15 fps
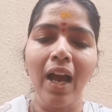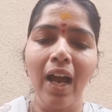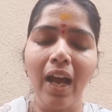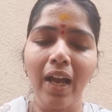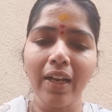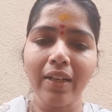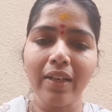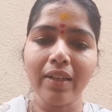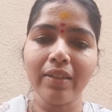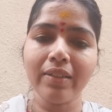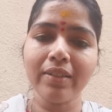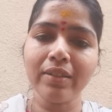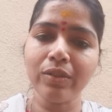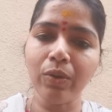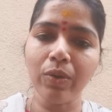And
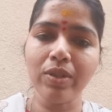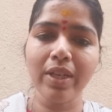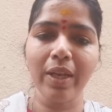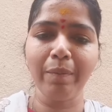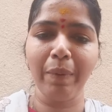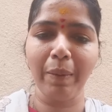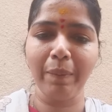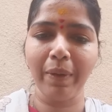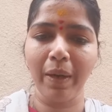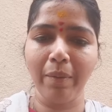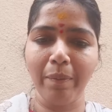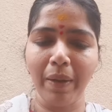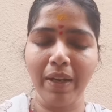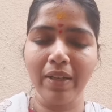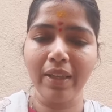don't take paper
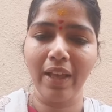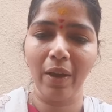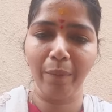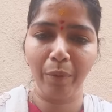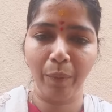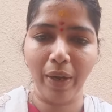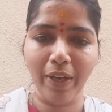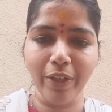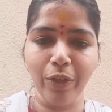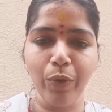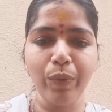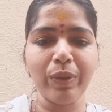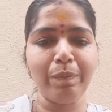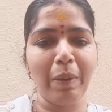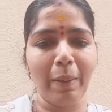and pen. They are providing
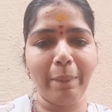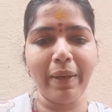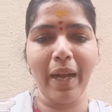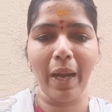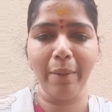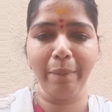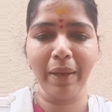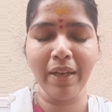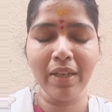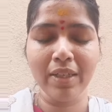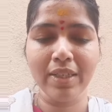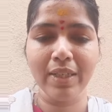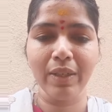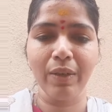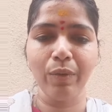you with paper and pen.
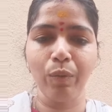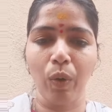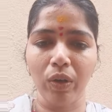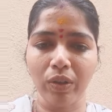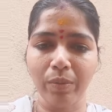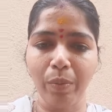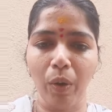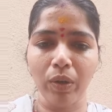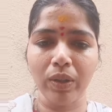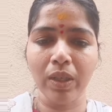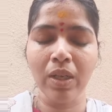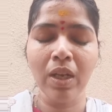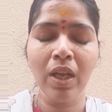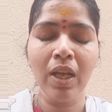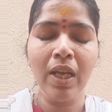Water
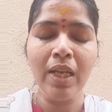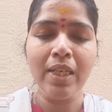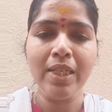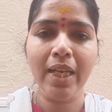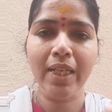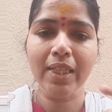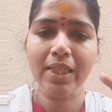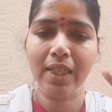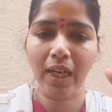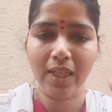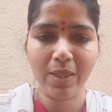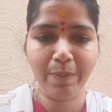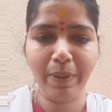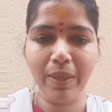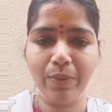bottle, take a
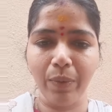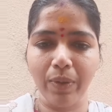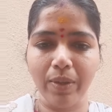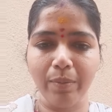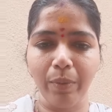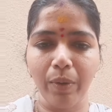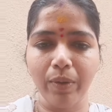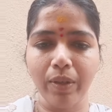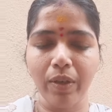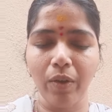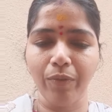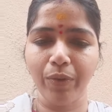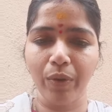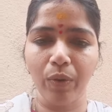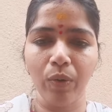transparent water bottle
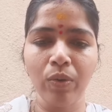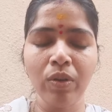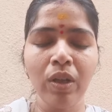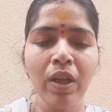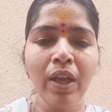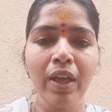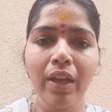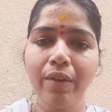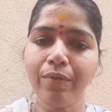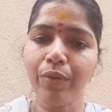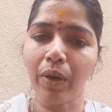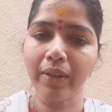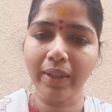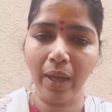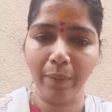of your own. If
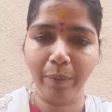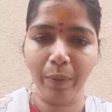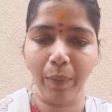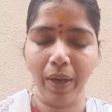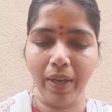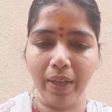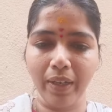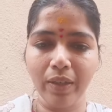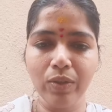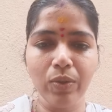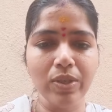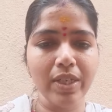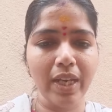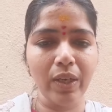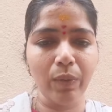not, they are providing.
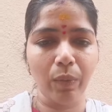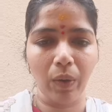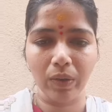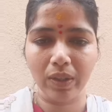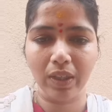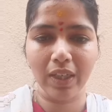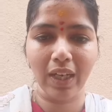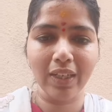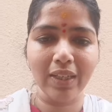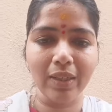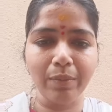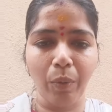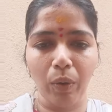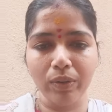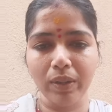Don't take
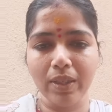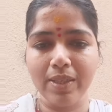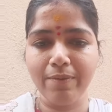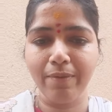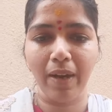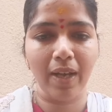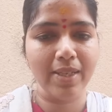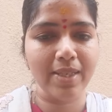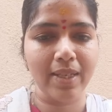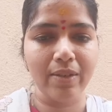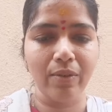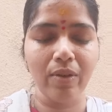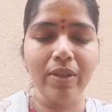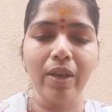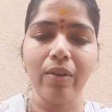colored bottles, flask
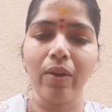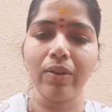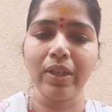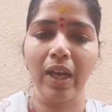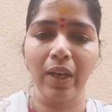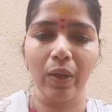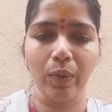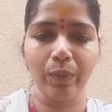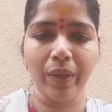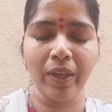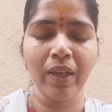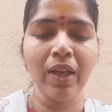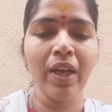and all, they are not allowing.